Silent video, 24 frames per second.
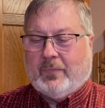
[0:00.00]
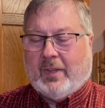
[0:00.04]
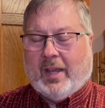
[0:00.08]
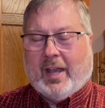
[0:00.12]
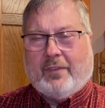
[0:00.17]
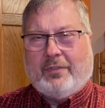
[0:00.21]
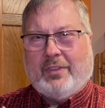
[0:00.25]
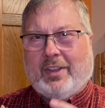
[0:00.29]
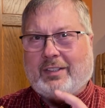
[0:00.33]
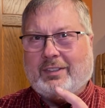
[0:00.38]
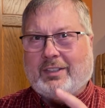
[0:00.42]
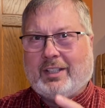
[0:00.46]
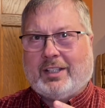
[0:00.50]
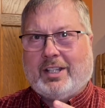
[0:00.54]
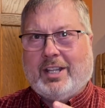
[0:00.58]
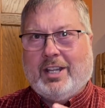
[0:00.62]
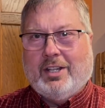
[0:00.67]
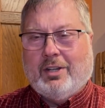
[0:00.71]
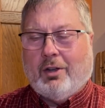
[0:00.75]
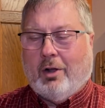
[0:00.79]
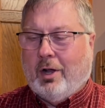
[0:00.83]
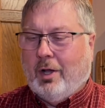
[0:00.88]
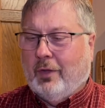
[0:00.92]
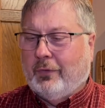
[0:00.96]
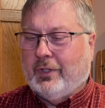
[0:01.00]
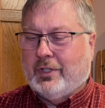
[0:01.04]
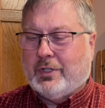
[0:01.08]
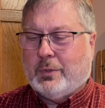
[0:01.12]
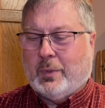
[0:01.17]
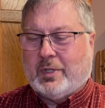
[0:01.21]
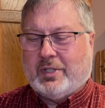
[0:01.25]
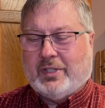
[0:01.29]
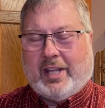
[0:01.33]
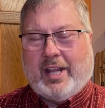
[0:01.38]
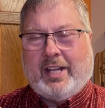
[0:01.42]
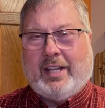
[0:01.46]
I think the key to all this
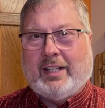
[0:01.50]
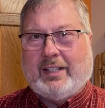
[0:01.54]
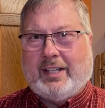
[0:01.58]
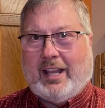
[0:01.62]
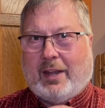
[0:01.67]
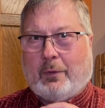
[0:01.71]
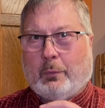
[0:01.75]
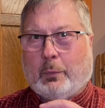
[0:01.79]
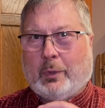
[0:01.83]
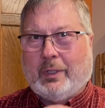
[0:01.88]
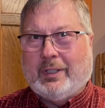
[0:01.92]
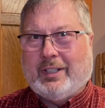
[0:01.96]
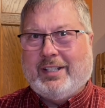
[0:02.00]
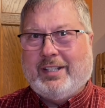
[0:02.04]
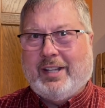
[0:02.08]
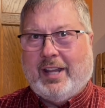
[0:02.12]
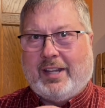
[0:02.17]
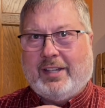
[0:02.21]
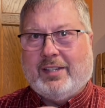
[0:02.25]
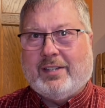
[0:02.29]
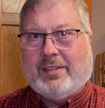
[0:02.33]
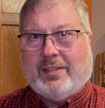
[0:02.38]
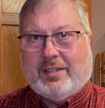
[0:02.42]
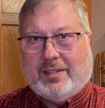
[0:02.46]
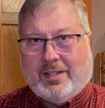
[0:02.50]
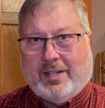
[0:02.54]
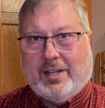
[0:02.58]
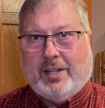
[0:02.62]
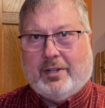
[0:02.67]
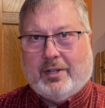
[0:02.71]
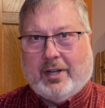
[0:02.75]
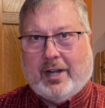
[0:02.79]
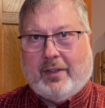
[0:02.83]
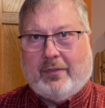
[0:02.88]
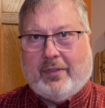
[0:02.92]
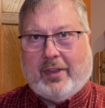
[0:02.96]
was getting that really nice
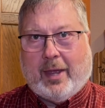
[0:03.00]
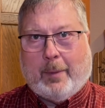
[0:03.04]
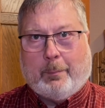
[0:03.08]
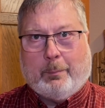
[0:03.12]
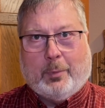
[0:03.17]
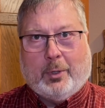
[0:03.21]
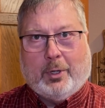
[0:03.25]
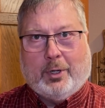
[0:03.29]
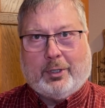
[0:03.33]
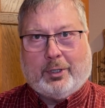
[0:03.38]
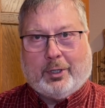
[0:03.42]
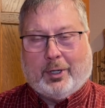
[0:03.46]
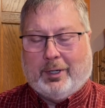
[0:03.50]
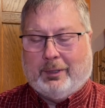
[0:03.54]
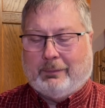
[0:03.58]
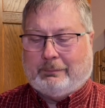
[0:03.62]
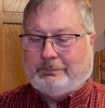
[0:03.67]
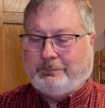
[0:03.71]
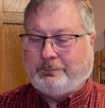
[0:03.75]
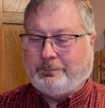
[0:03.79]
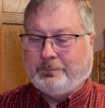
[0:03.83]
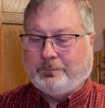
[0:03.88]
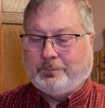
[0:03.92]
sear on that burger.